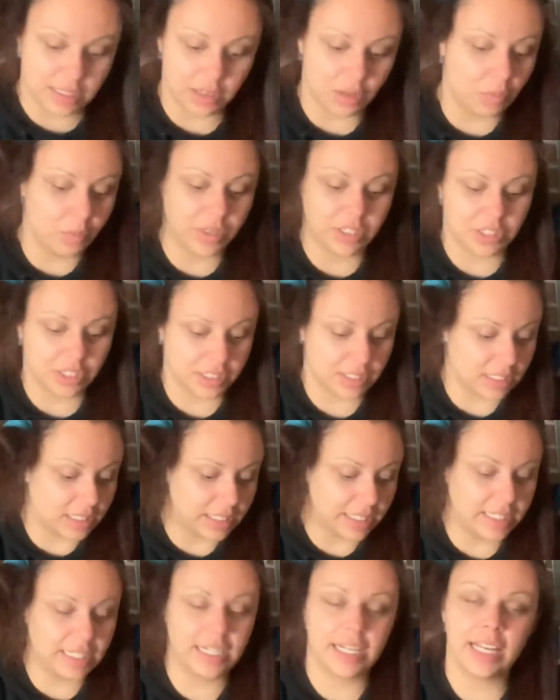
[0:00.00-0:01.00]
We just
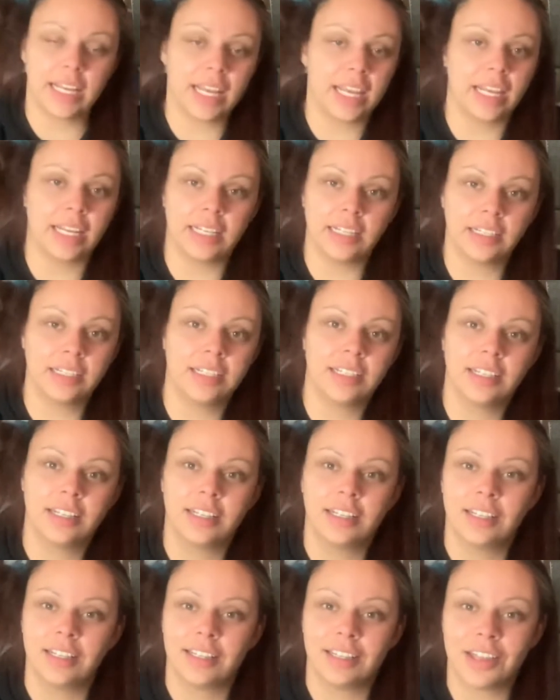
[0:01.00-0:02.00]
cleaned it
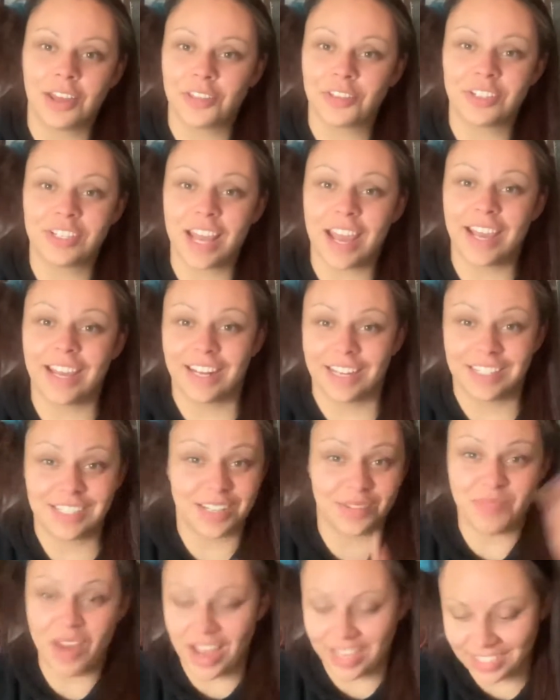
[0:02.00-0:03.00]
again the other day, and it's a
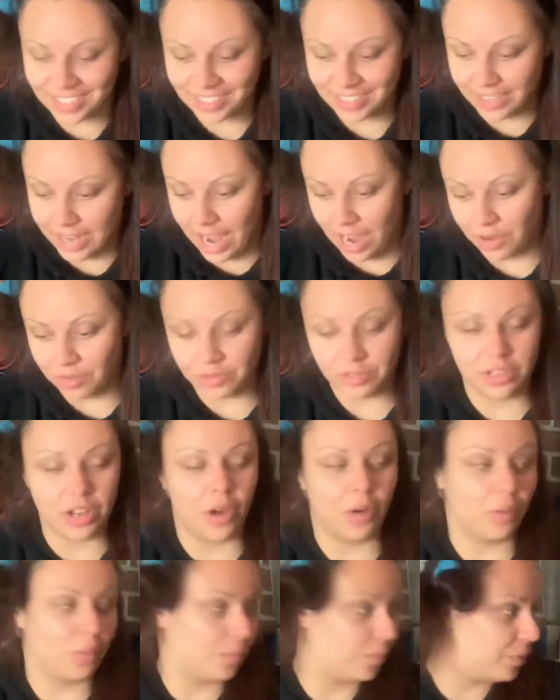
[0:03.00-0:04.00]
mess now.
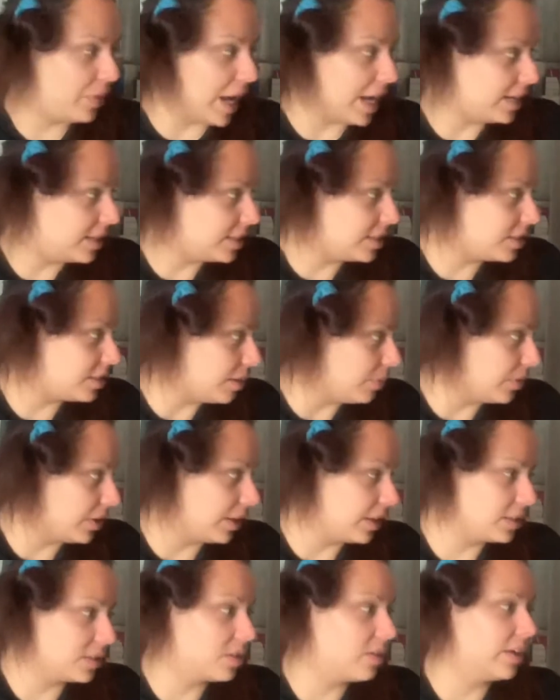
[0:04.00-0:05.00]
So that is something
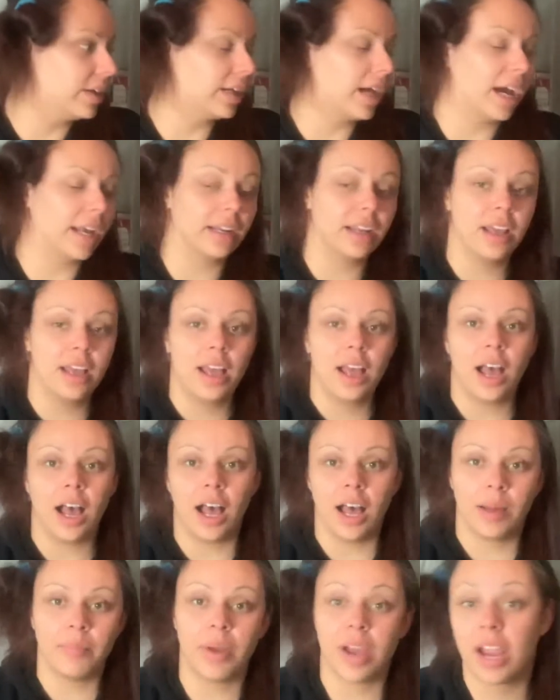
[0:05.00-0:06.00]
that's going on.
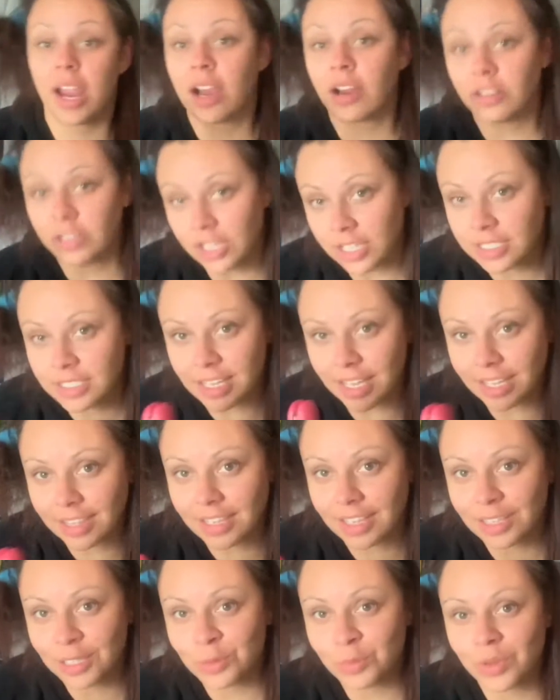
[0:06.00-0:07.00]
My hair looks like
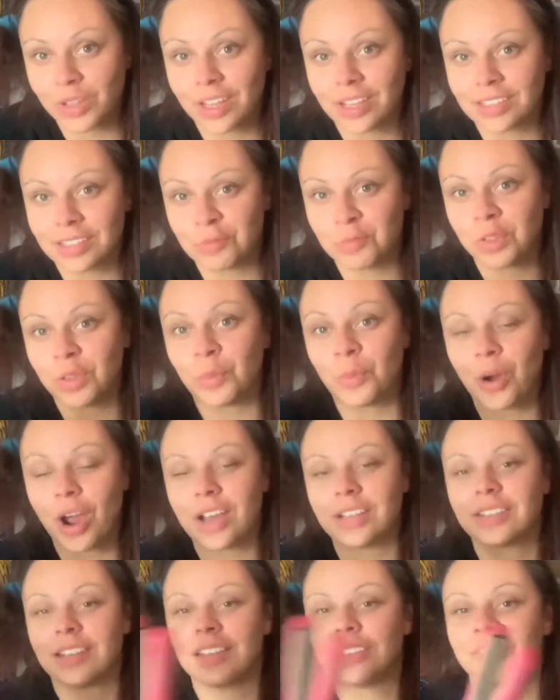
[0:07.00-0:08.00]
this because I'm in the
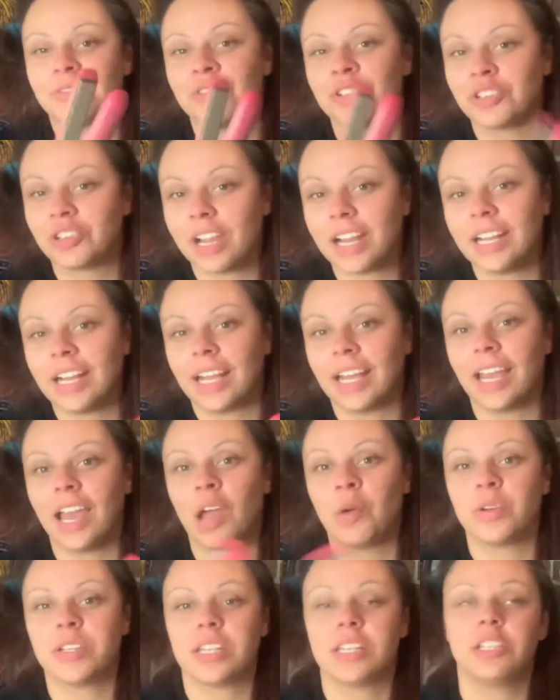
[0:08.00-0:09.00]
process of straightening it. I
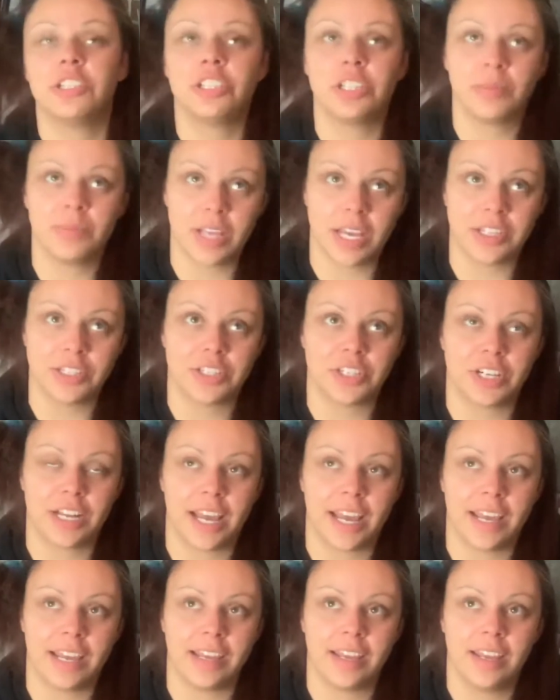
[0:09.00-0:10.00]
went to the gym
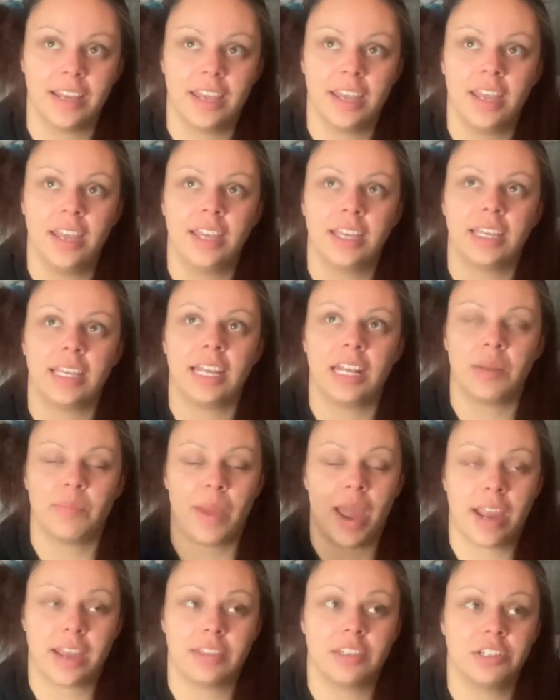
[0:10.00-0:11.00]
yesterday, getting
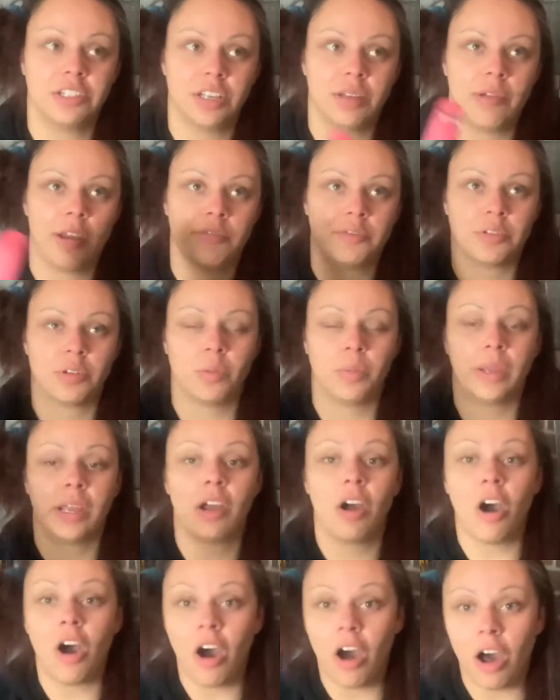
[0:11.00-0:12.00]
back in the gym after a week
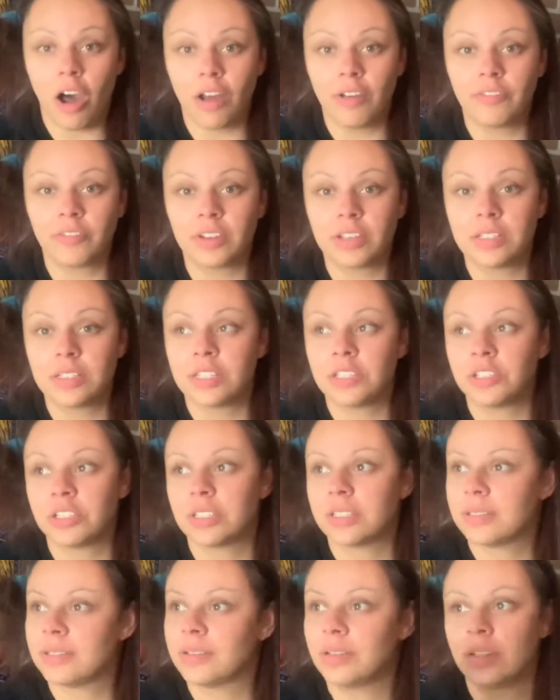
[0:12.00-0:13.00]
off because it
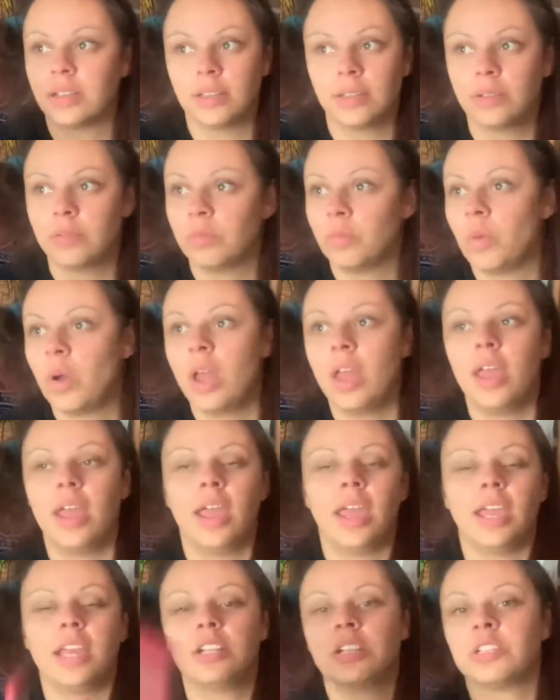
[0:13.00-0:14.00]
just
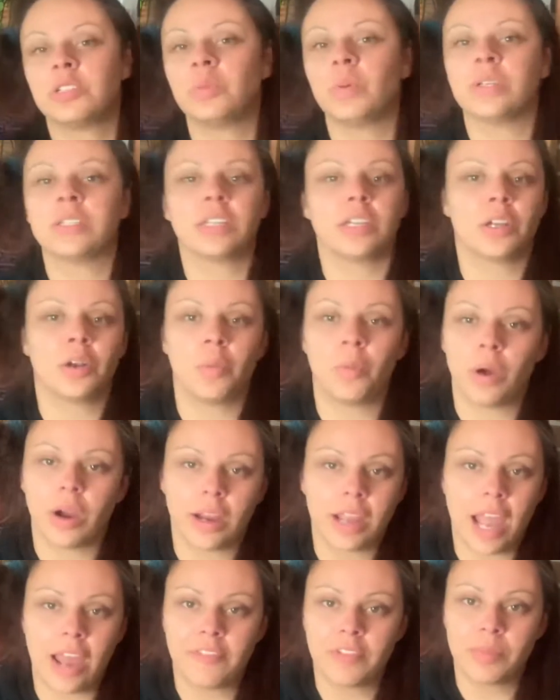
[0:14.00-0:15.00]
wasn't gonna work
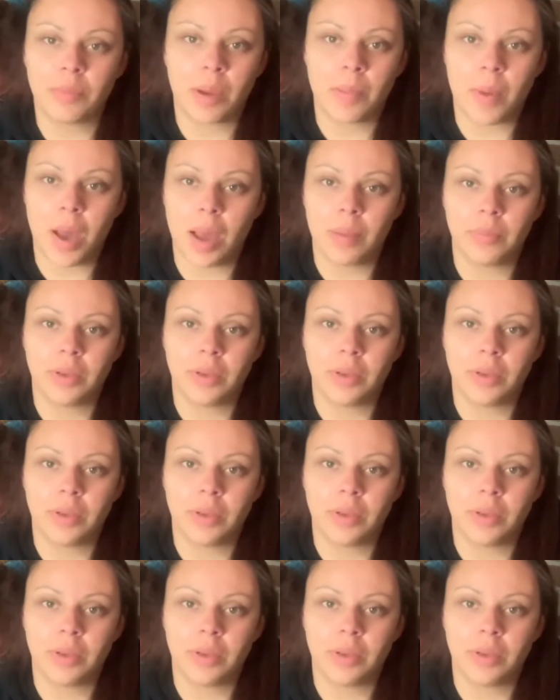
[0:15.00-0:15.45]
having my mom